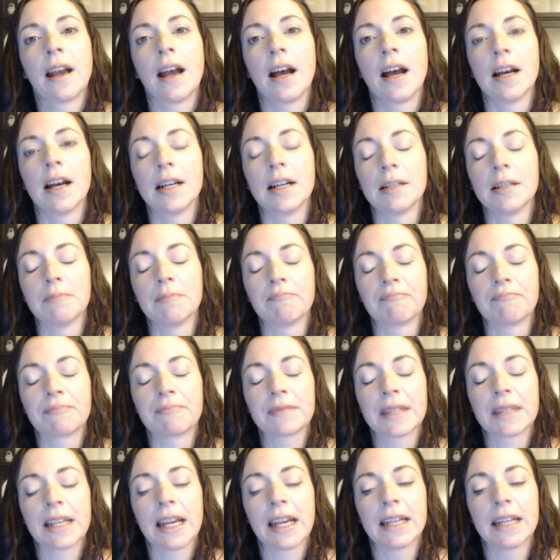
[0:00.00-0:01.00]

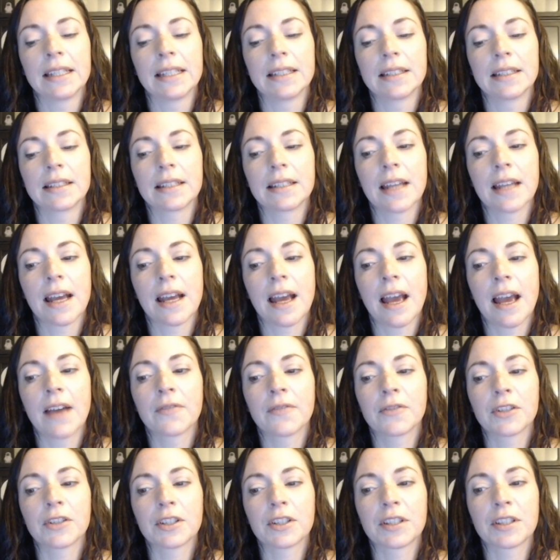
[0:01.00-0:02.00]
And
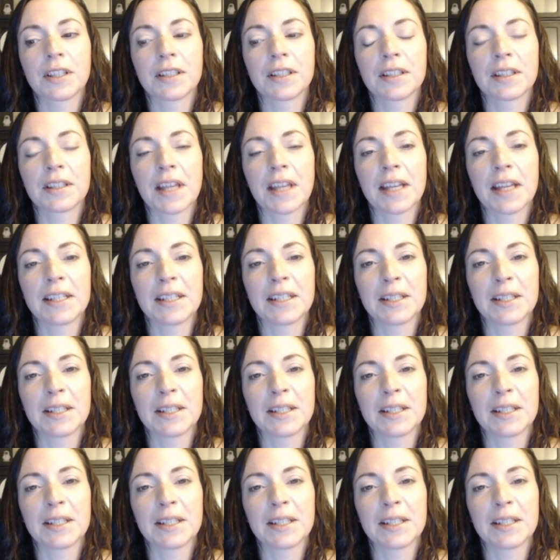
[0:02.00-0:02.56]
ever since then,